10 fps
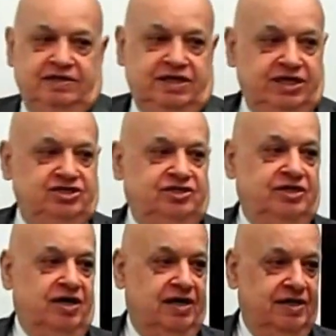teach
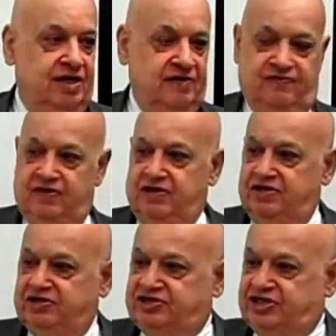the idea of
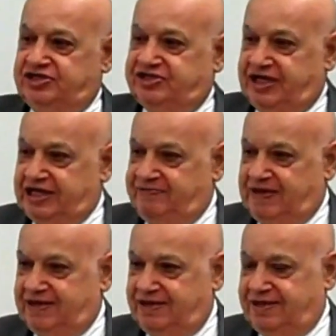
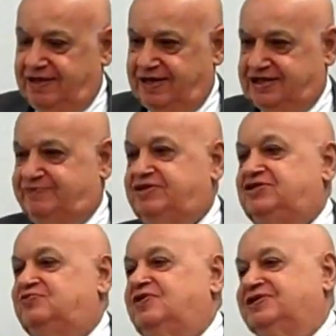sustainability,
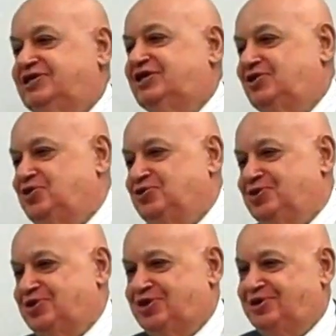especially when you get
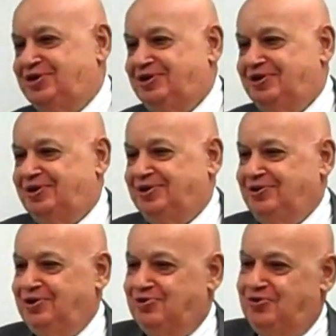older.
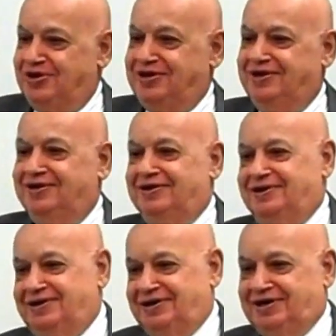one
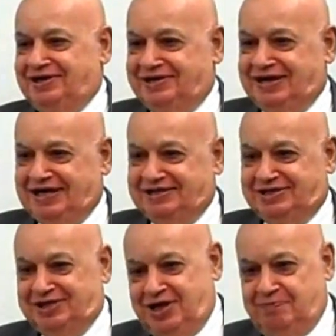
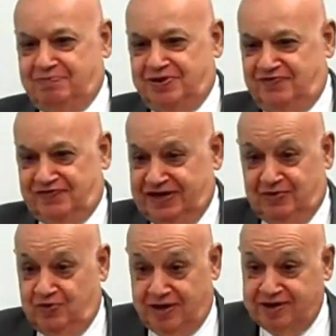contains the number of
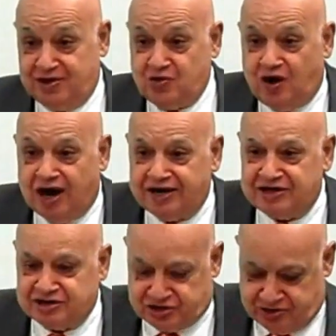things one
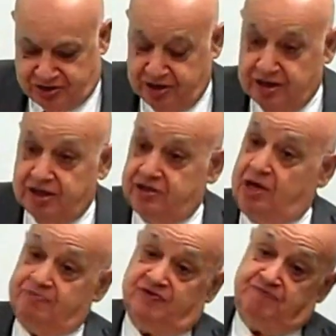acquires, or
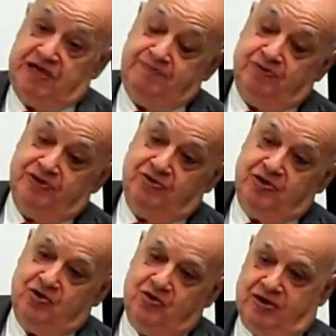number of people
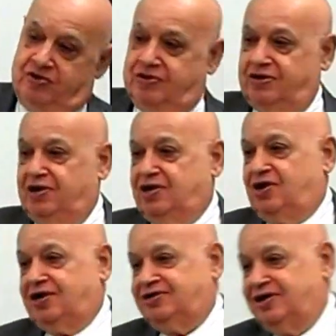you know, or
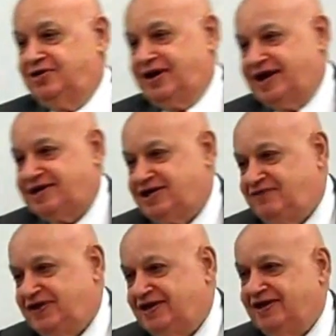caught on your
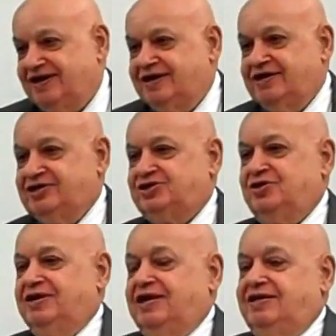activity.
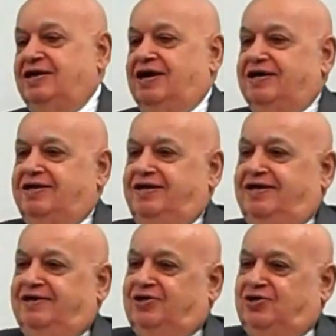So the
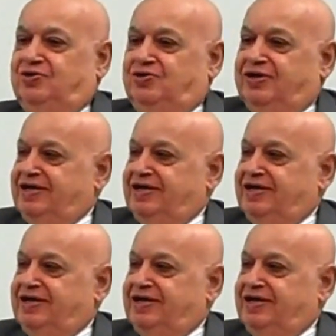idea to